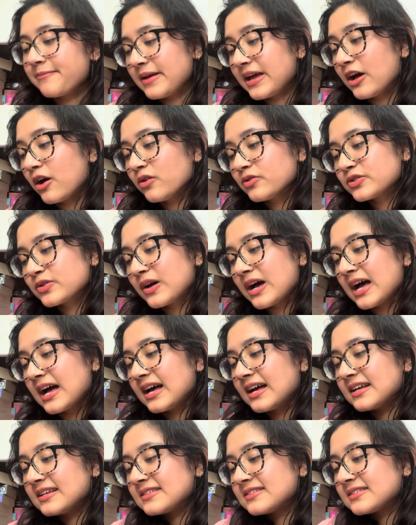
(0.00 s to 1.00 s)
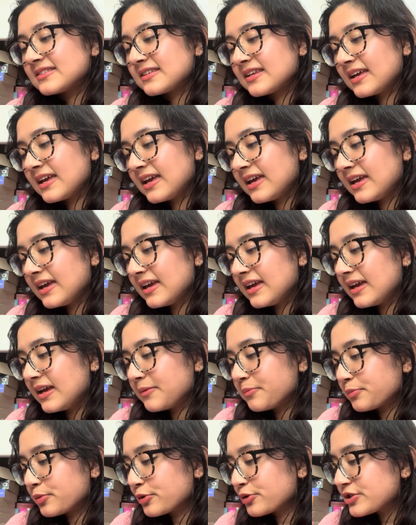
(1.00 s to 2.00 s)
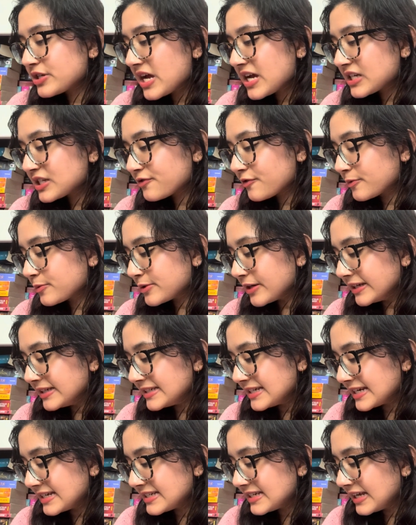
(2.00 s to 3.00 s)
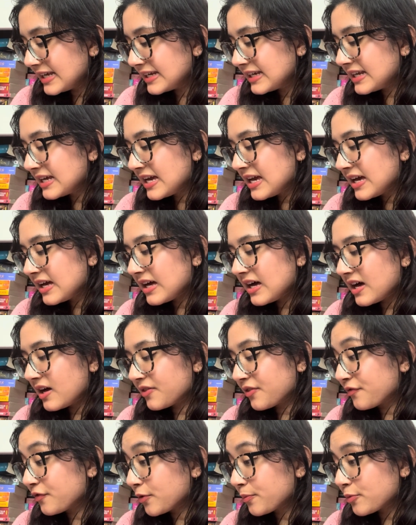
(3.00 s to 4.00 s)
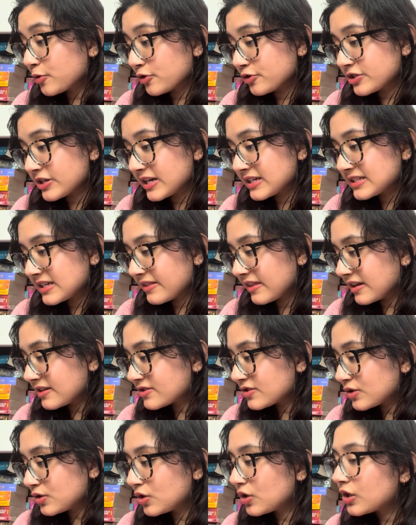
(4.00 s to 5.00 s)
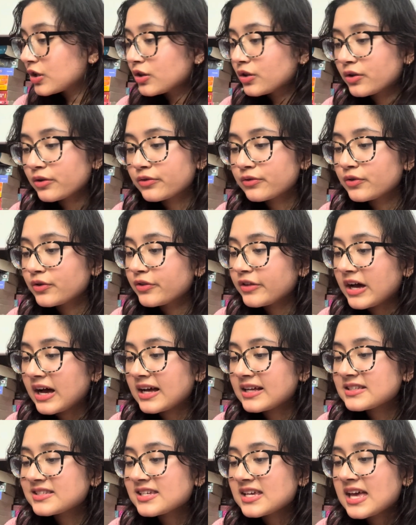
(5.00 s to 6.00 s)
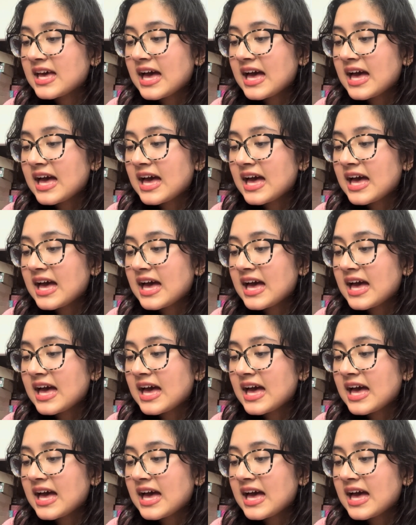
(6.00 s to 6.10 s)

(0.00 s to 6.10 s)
it also has a project from 2019 uh, the full project i think so you can look through that